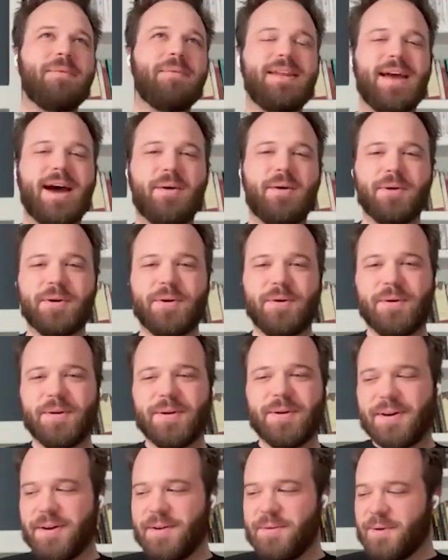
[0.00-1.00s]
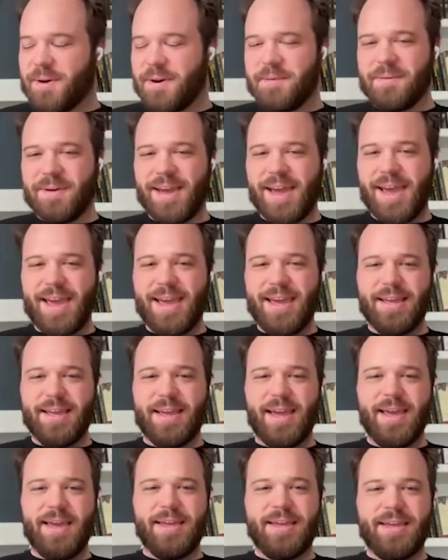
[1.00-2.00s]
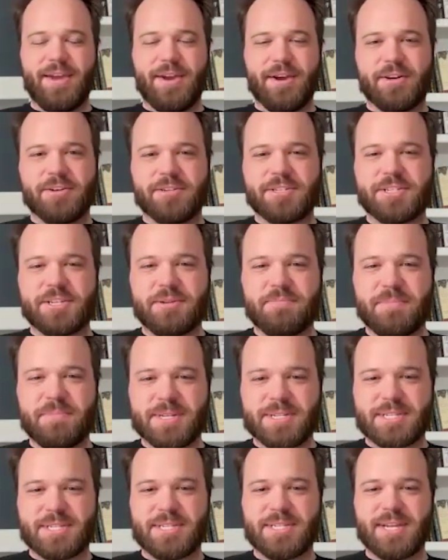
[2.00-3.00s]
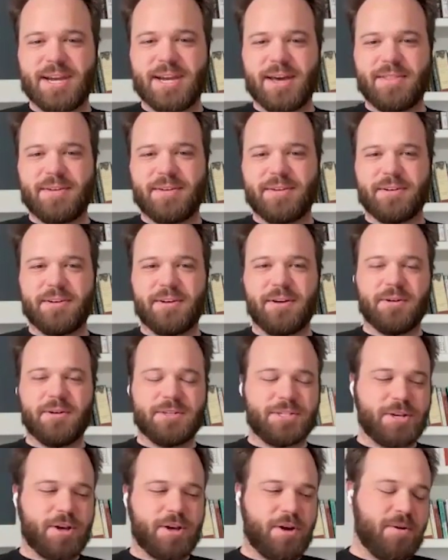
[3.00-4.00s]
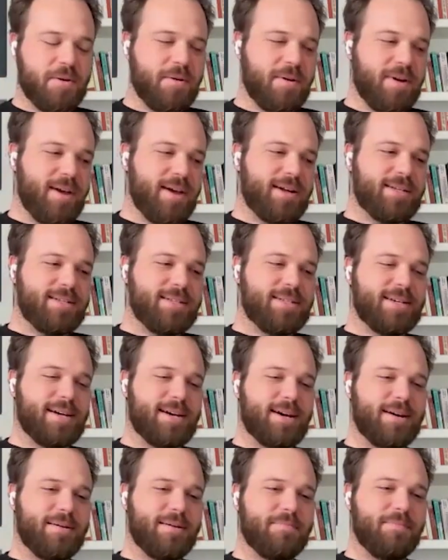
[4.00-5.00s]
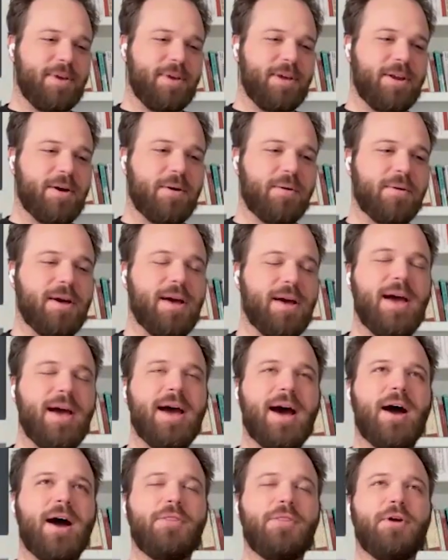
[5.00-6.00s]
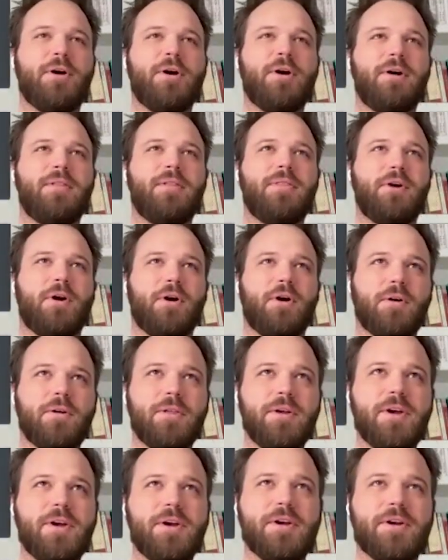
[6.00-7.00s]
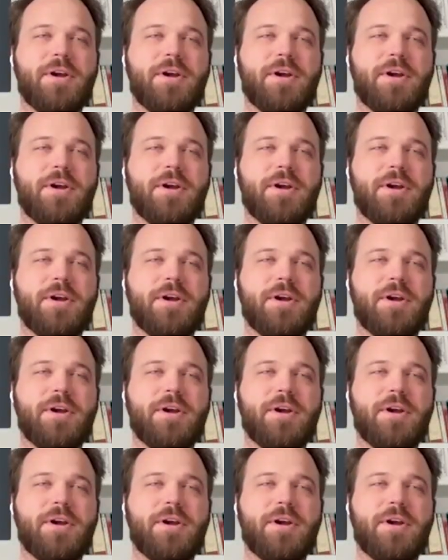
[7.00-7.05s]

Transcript: I mean, now we're going on, what are we, eight eight years in business together or so. And, um, you know, the, the earlier